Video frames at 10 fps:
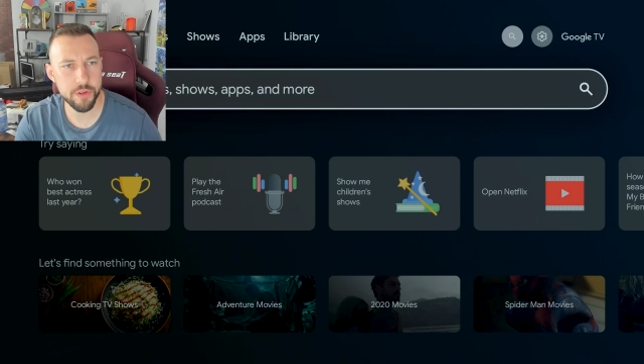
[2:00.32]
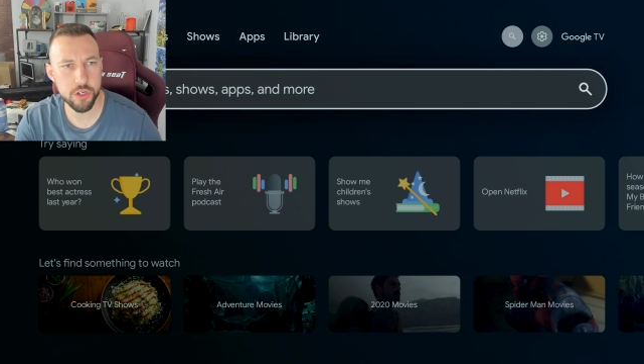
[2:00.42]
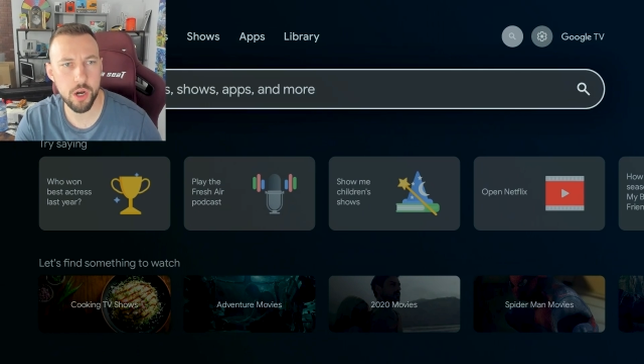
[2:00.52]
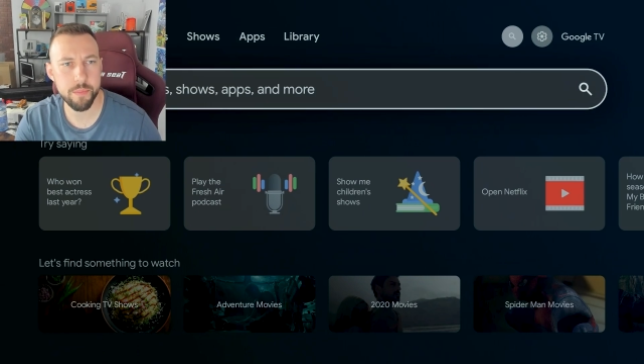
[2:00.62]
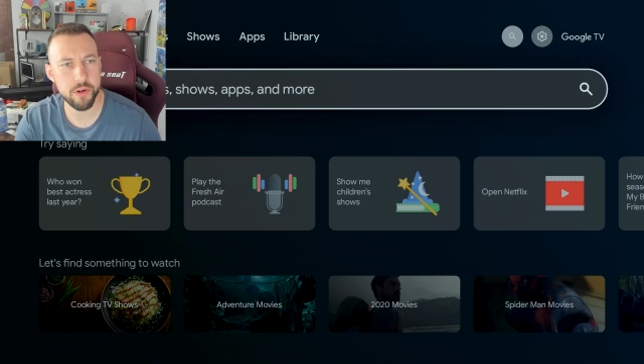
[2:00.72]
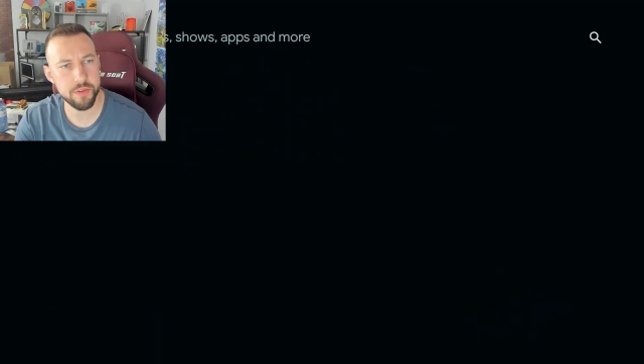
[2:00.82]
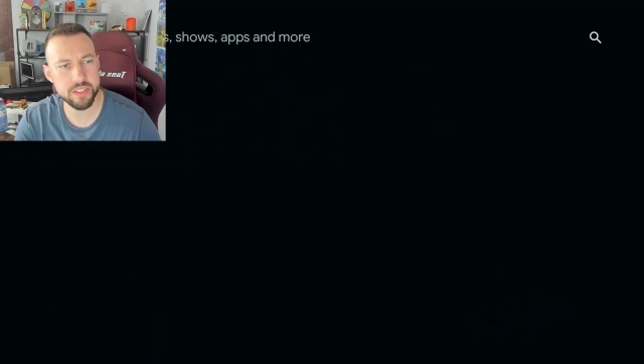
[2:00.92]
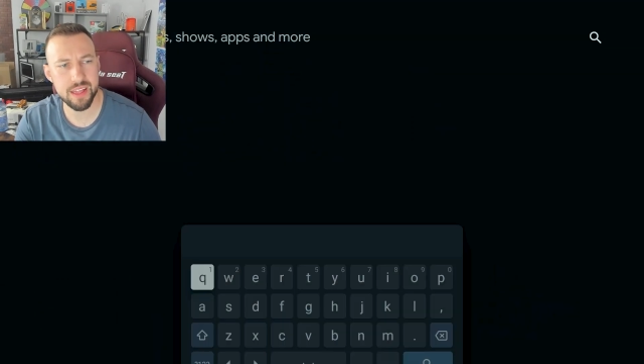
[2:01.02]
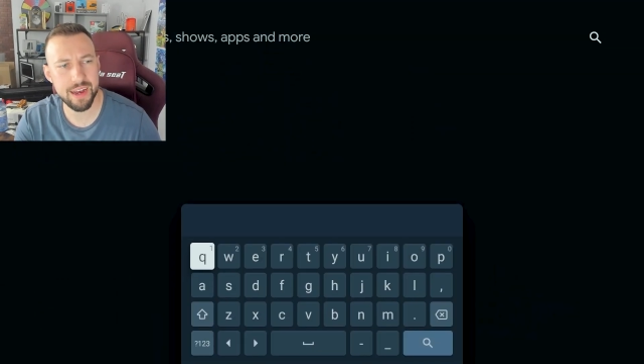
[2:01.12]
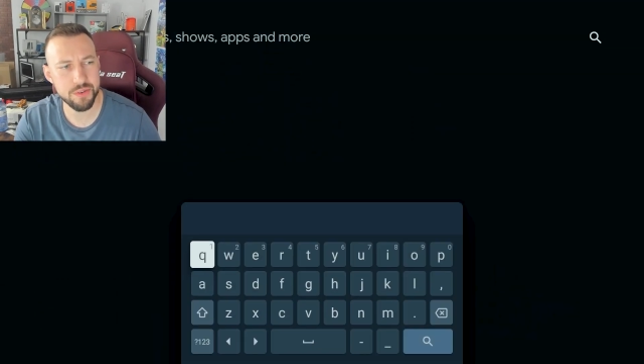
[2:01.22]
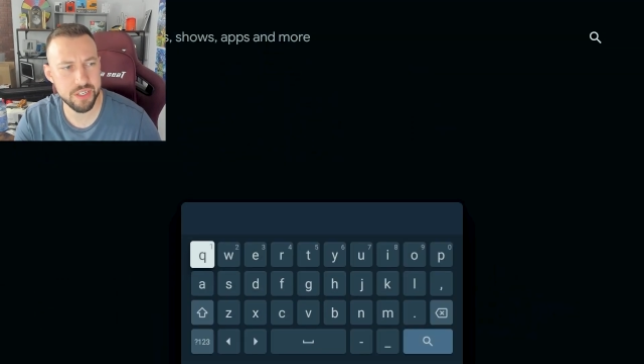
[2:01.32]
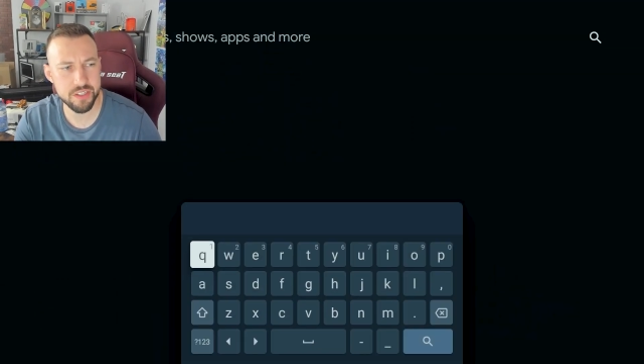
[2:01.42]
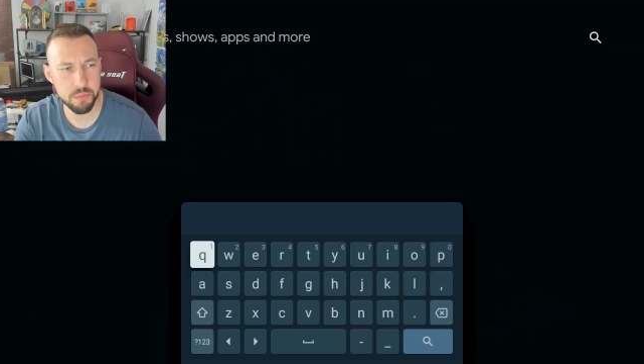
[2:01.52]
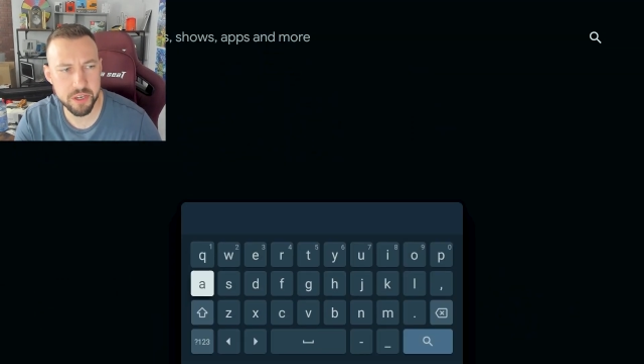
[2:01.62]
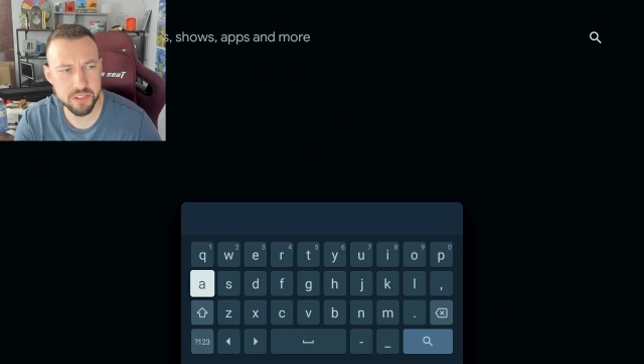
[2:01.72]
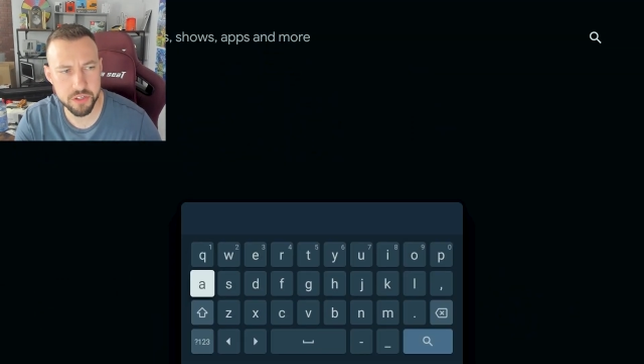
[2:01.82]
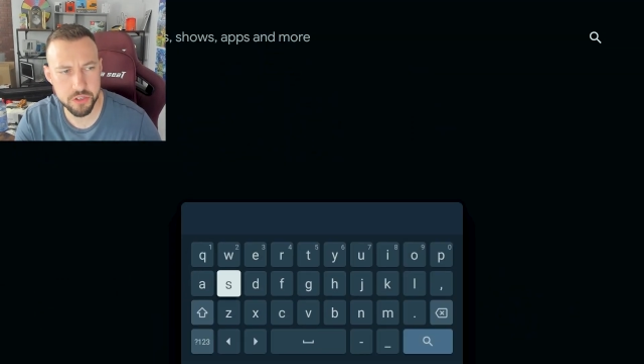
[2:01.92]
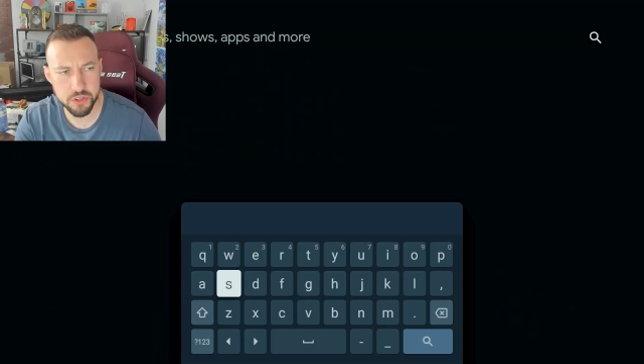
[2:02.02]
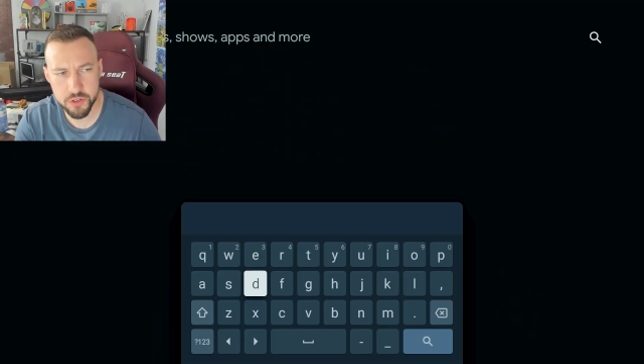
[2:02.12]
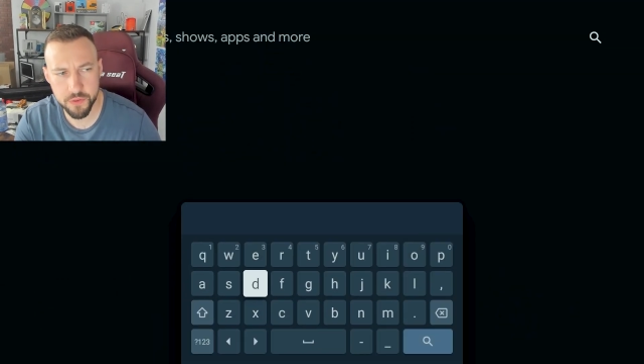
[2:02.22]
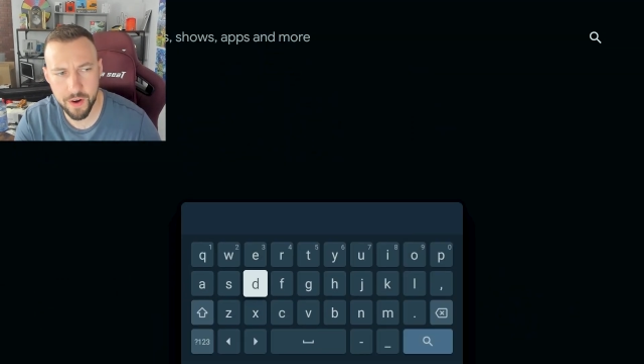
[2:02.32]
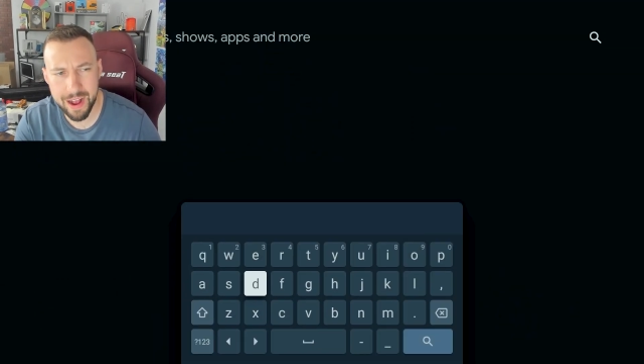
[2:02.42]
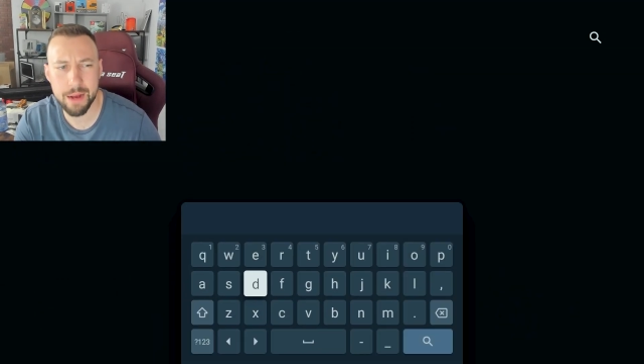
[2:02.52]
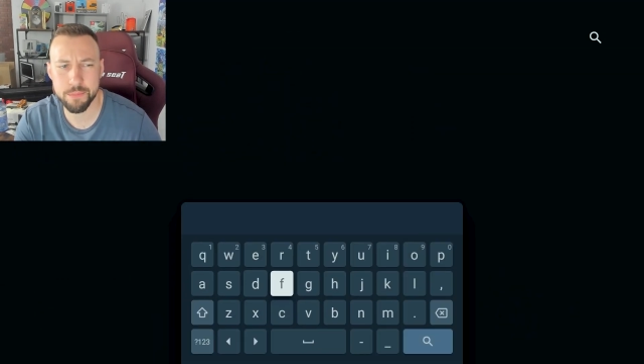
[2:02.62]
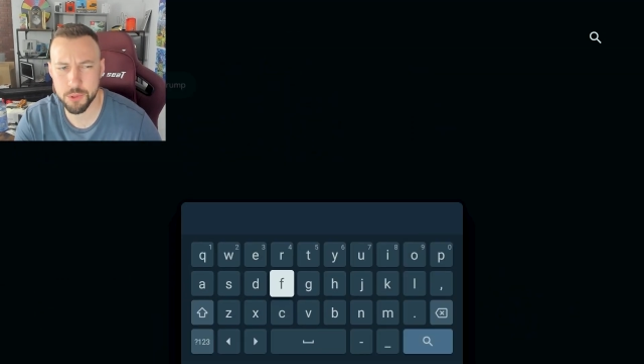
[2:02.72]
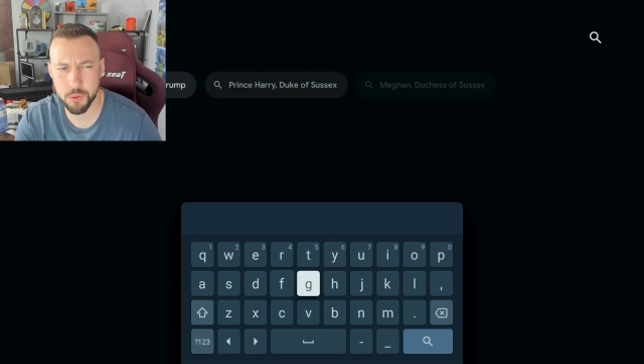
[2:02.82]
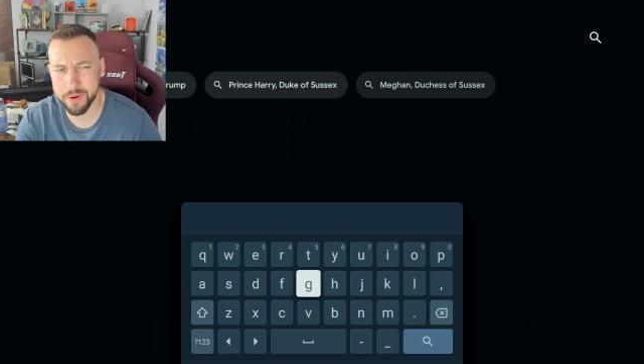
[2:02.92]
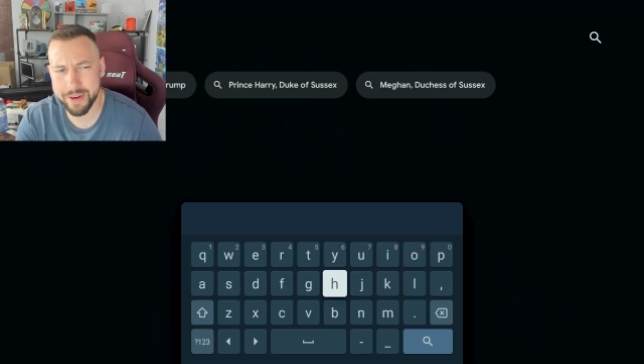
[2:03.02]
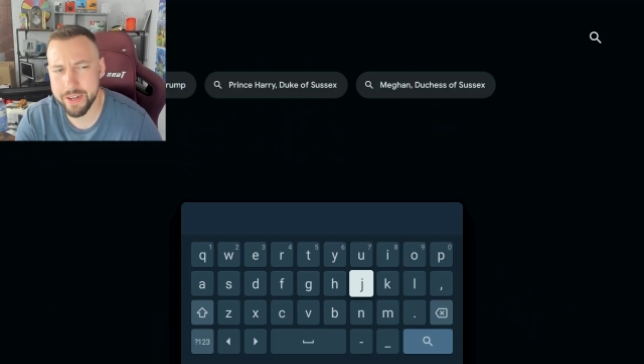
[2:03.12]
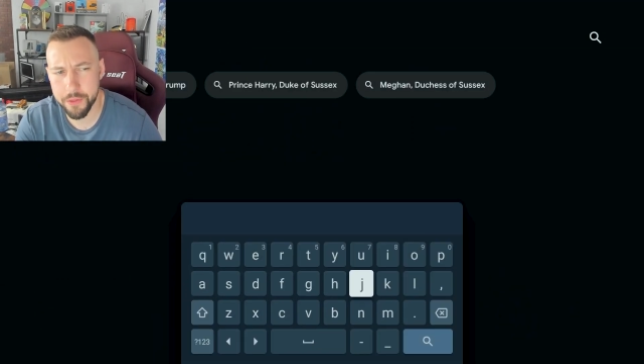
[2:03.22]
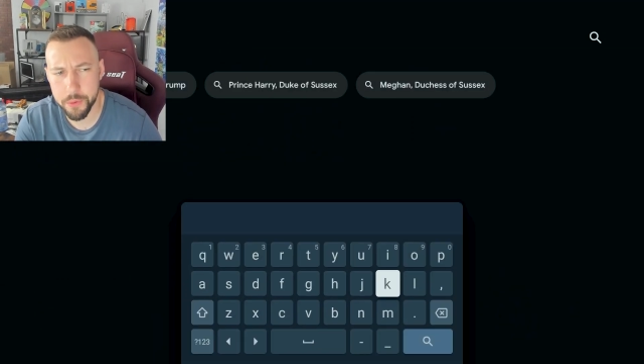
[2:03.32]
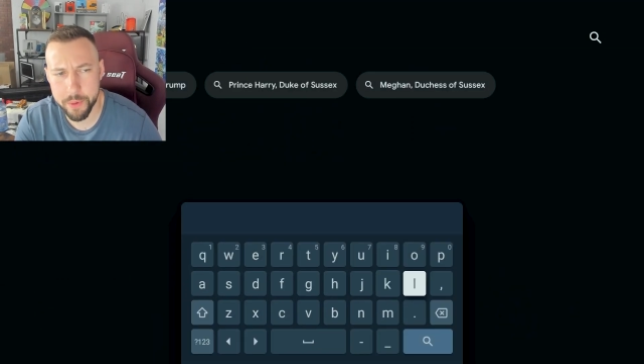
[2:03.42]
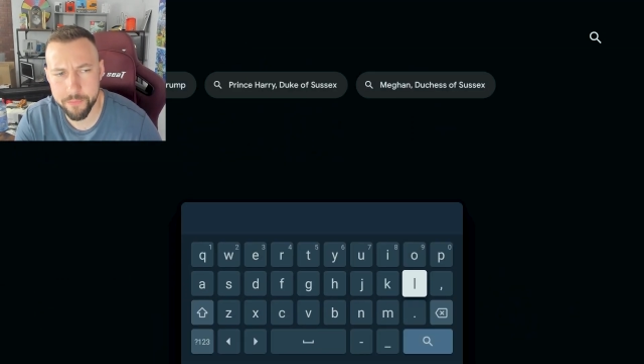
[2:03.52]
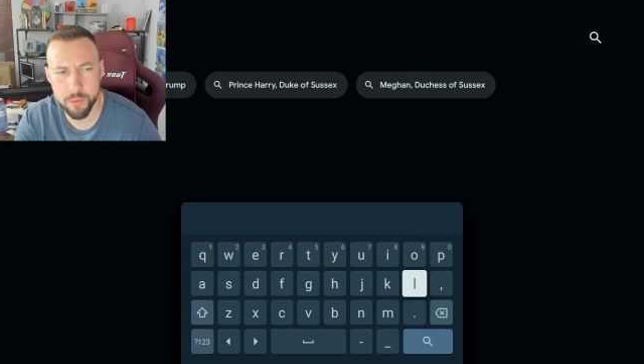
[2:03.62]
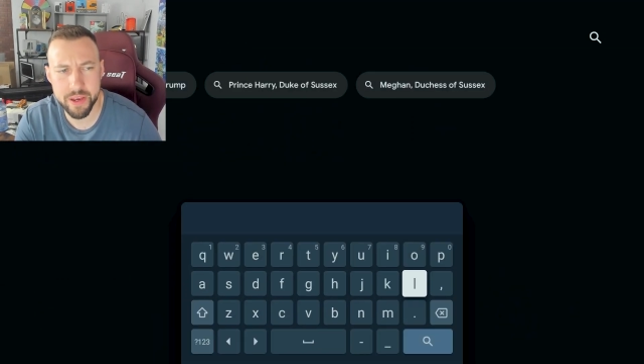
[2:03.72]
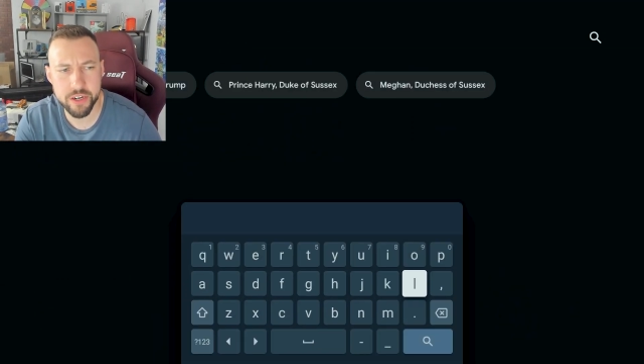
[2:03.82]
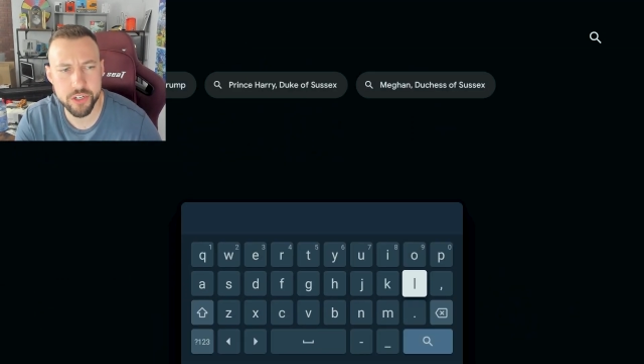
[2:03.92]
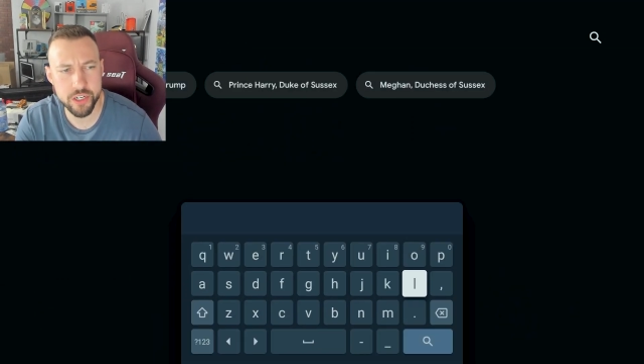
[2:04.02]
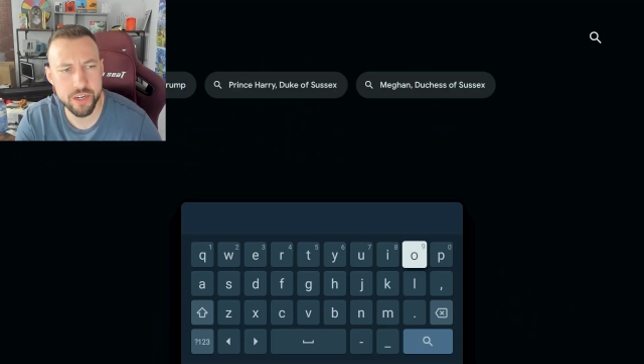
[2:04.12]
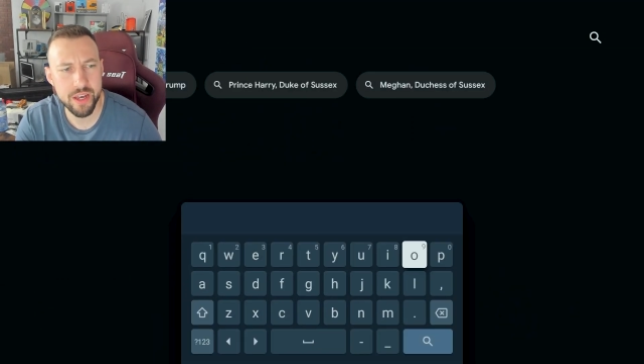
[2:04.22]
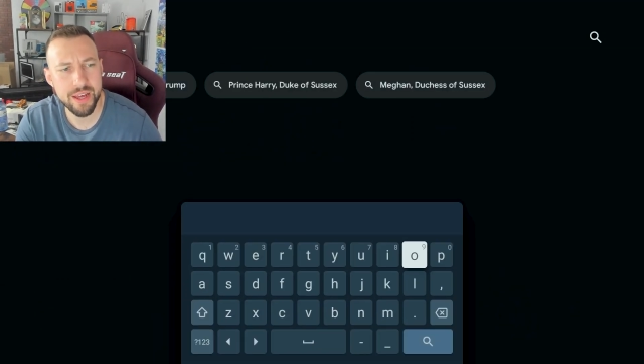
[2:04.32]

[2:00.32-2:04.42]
the top here, and this allows us to basically search for apps or any other information.